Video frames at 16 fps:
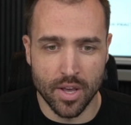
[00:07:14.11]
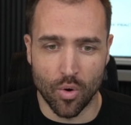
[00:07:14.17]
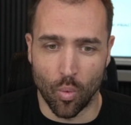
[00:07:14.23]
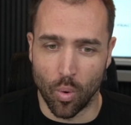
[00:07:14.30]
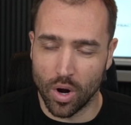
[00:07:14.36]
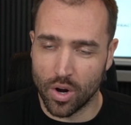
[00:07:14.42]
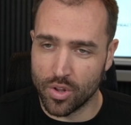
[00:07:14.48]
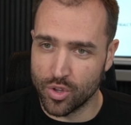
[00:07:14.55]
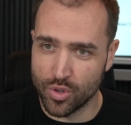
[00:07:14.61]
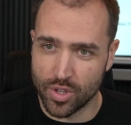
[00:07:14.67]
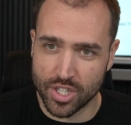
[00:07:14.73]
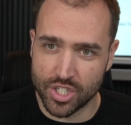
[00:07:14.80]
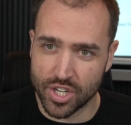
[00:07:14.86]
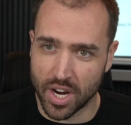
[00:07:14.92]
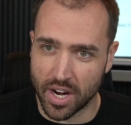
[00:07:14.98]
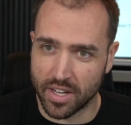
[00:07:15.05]
Work through the
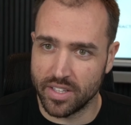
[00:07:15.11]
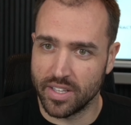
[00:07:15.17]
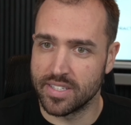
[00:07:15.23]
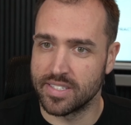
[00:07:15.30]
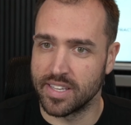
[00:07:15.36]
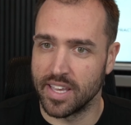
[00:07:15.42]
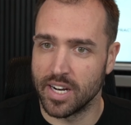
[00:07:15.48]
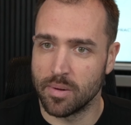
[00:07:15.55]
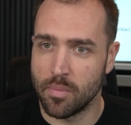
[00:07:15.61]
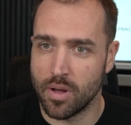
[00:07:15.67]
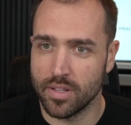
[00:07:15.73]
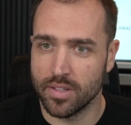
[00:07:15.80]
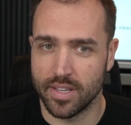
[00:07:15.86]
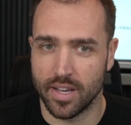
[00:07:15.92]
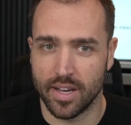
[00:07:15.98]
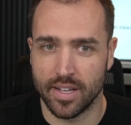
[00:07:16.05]
checklist, get them all
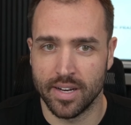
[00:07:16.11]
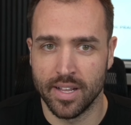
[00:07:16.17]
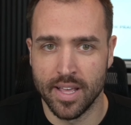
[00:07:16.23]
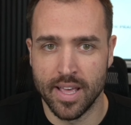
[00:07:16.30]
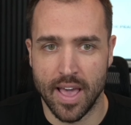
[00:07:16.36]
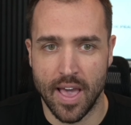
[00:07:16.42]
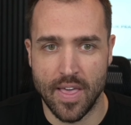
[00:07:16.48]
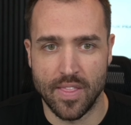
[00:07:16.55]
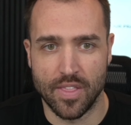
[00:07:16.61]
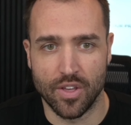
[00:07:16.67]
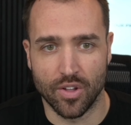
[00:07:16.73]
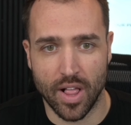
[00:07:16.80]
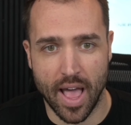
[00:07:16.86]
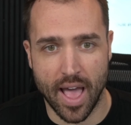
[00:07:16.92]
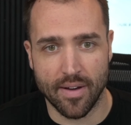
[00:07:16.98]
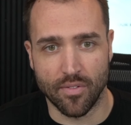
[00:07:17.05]
done, and
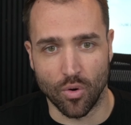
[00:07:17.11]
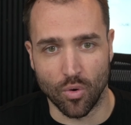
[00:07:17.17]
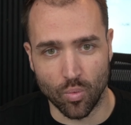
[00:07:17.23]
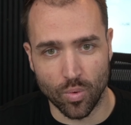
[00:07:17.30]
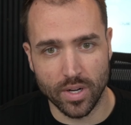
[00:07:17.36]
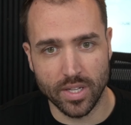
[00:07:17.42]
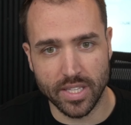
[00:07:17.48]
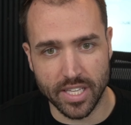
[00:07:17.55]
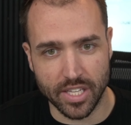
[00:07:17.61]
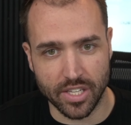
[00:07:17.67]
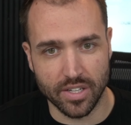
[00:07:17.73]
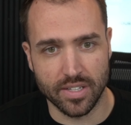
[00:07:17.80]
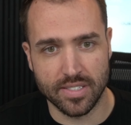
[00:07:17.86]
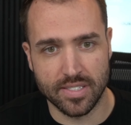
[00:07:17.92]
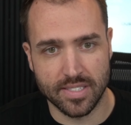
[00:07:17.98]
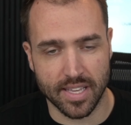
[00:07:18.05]
you'll have a really
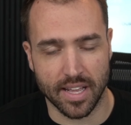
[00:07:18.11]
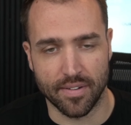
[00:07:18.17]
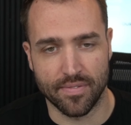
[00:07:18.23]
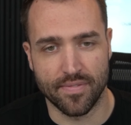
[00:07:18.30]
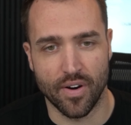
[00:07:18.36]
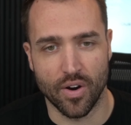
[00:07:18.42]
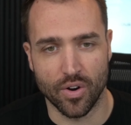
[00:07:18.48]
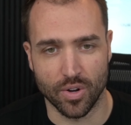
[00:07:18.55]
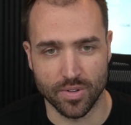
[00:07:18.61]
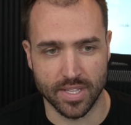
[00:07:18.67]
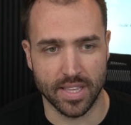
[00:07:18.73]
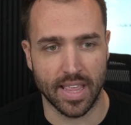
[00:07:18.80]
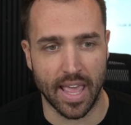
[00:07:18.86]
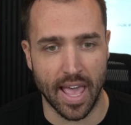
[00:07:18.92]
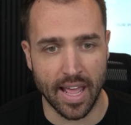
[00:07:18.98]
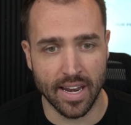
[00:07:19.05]
good set of photos at
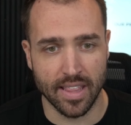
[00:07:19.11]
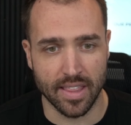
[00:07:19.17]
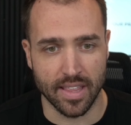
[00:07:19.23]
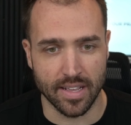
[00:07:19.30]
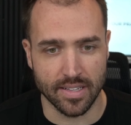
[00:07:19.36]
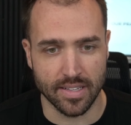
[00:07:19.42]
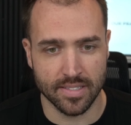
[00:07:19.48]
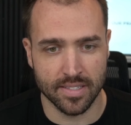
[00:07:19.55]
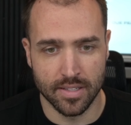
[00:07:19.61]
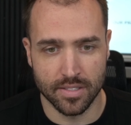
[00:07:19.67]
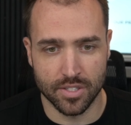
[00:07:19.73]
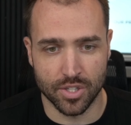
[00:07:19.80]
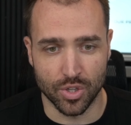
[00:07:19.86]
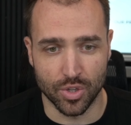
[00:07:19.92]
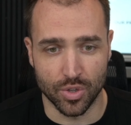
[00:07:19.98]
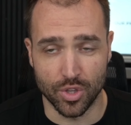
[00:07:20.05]
the end of this
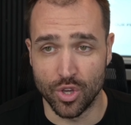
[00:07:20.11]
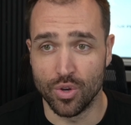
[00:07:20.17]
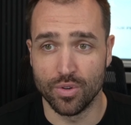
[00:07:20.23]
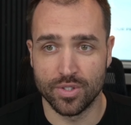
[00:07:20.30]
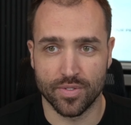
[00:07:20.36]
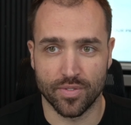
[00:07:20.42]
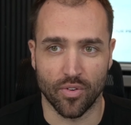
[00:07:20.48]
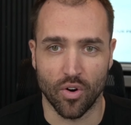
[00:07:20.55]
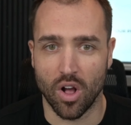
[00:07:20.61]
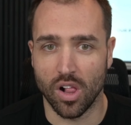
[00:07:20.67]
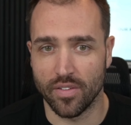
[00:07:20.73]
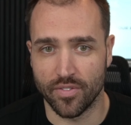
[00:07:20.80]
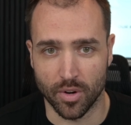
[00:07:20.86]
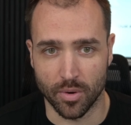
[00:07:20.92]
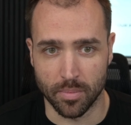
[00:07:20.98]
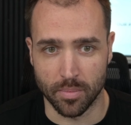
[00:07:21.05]
to use for all
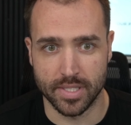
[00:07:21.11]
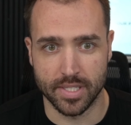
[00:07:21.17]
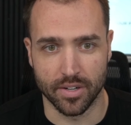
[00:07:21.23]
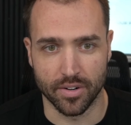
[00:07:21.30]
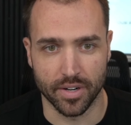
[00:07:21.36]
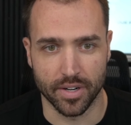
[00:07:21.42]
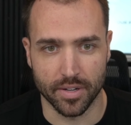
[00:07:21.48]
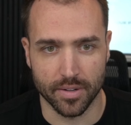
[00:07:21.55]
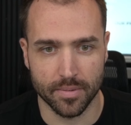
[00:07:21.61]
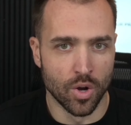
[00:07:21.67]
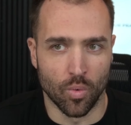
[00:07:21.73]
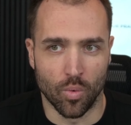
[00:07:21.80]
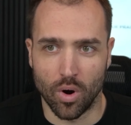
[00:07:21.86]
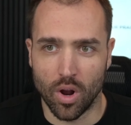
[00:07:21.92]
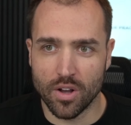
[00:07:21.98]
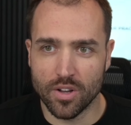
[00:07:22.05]
of your material.
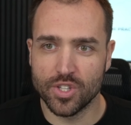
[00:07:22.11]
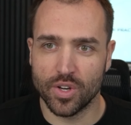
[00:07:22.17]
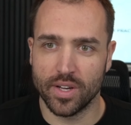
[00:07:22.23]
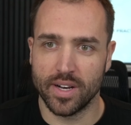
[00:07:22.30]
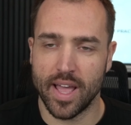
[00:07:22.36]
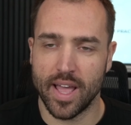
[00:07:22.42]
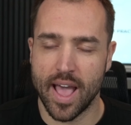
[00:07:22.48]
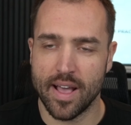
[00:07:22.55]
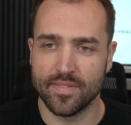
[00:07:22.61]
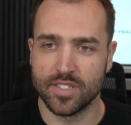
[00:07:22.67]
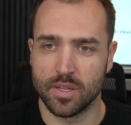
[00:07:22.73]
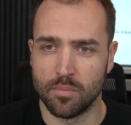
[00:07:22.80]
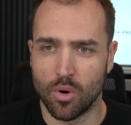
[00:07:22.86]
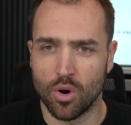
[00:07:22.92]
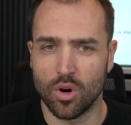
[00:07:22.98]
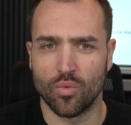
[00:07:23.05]
We're also going to have
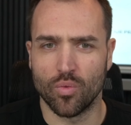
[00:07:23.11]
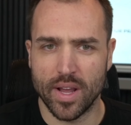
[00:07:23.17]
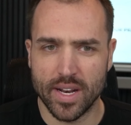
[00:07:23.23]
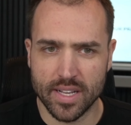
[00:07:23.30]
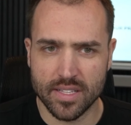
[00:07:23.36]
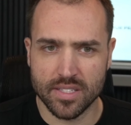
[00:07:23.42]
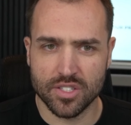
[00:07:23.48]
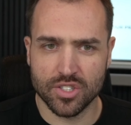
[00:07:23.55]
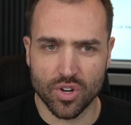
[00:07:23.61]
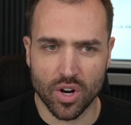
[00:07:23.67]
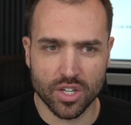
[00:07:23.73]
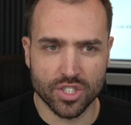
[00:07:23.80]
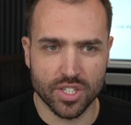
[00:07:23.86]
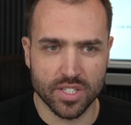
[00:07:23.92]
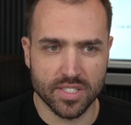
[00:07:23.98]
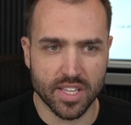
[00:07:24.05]
some more written
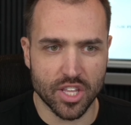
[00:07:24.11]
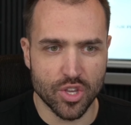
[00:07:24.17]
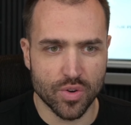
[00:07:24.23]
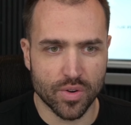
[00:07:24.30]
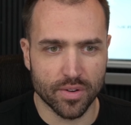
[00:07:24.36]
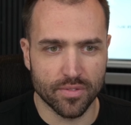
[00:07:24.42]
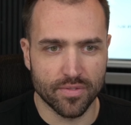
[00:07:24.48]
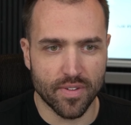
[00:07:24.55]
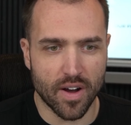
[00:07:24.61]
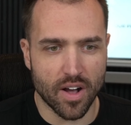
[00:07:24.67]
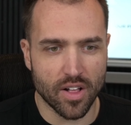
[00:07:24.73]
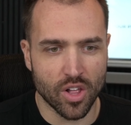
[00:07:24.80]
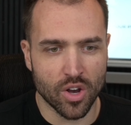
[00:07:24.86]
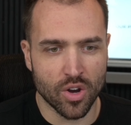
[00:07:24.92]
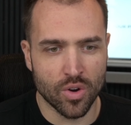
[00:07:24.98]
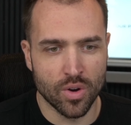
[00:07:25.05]
instructions that you can
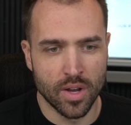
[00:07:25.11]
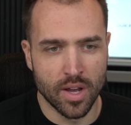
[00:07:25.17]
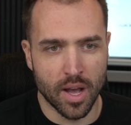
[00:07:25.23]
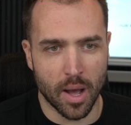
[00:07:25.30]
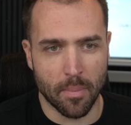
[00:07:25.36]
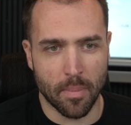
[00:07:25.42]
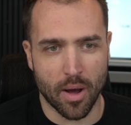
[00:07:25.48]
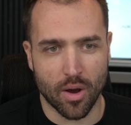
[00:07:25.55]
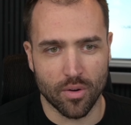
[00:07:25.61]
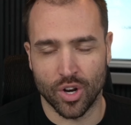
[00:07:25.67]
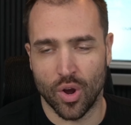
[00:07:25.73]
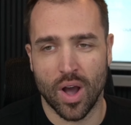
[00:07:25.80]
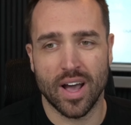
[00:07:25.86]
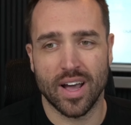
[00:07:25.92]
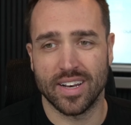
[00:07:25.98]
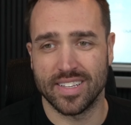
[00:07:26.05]
follow about
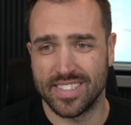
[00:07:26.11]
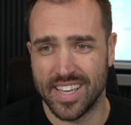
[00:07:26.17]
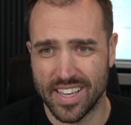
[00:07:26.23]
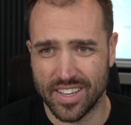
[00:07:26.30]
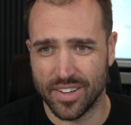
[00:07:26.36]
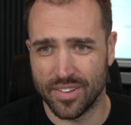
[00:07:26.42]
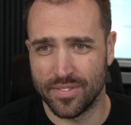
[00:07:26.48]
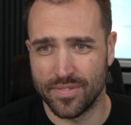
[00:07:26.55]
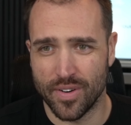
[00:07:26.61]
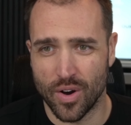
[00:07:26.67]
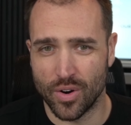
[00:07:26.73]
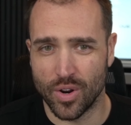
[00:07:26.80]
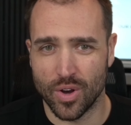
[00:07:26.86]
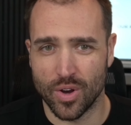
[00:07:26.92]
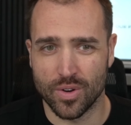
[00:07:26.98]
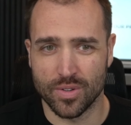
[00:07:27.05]
how to take good
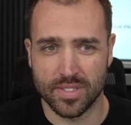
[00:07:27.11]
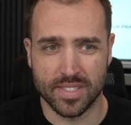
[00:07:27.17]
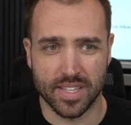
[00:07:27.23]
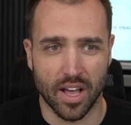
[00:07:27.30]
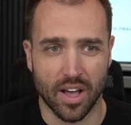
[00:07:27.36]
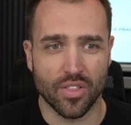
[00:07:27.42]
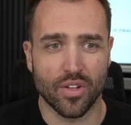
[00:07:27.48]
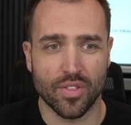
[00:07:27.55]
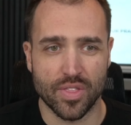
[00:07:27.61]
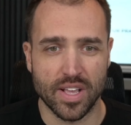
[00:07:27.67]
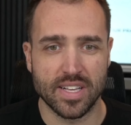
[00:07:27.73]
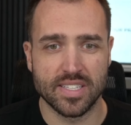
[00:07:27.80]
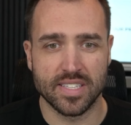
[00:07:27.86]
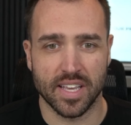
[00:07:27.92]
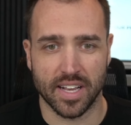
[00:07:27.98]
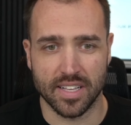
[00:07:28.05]
photos, the other
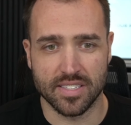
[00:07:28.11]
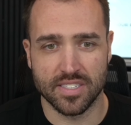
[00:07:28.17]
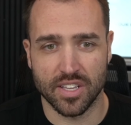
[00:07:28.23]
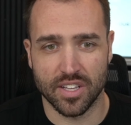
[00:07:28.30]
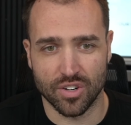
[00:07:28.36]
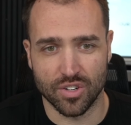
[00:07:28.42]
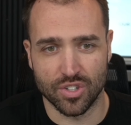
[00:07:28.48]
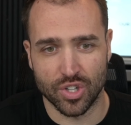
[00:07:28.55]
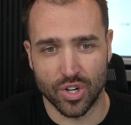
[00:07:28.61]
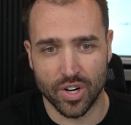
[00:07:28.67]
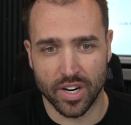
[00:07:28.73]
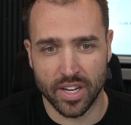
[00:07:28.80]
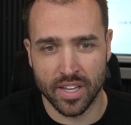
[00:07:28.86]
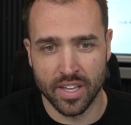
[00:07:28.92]
things to consider during